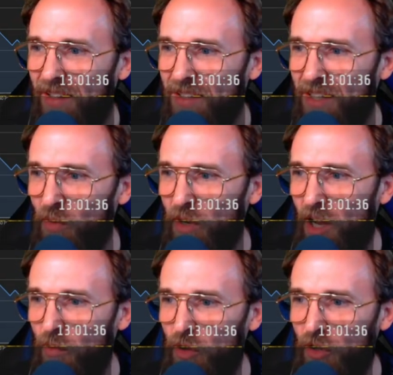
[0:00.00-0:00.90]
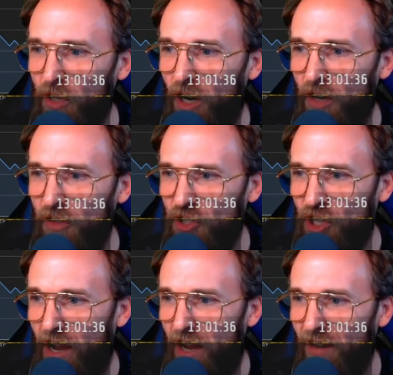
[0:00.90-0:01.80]
So we got a millionaire in the
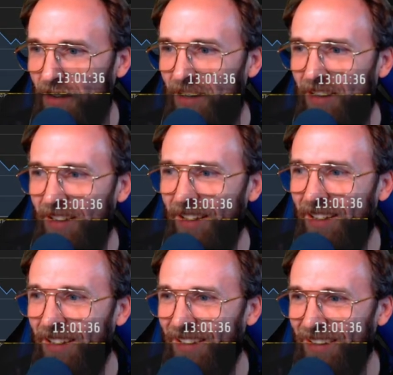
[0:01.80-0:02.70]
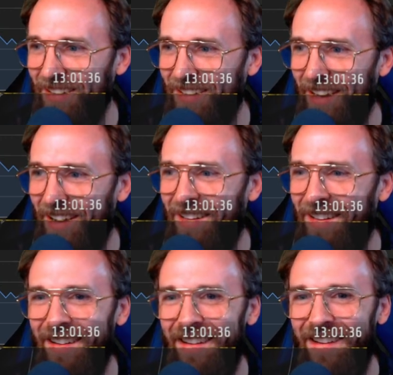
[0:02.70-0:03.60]
chat. Yeah.
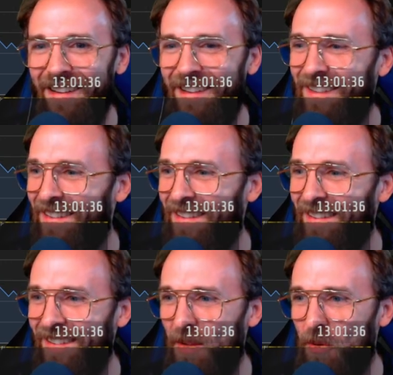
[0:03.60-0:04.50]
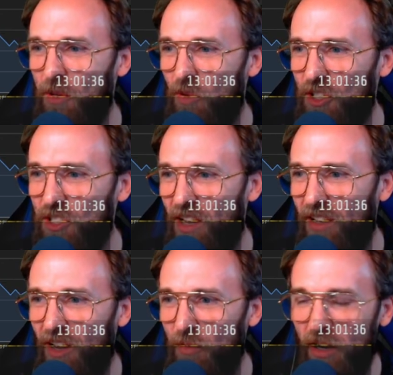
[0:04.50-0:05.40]
Yeah, pretty much now.
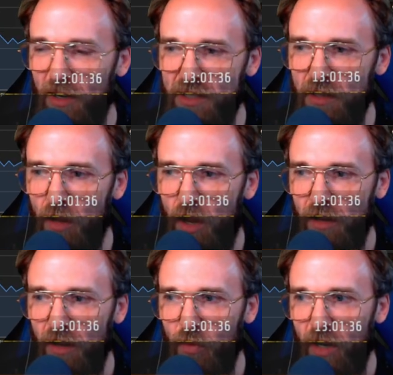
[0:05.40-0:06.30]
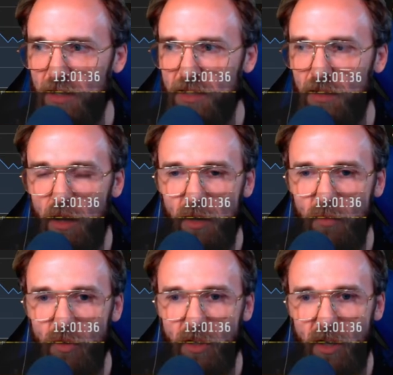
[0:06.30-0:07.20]
Yeah, we got a Solana. We got a Solana
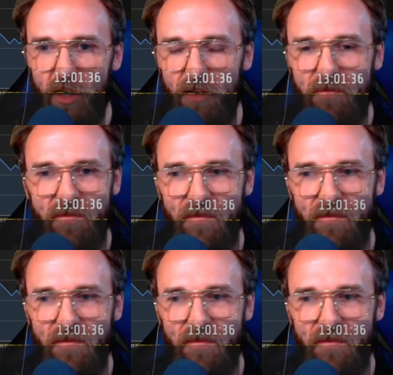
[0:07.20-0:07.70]
millionaire.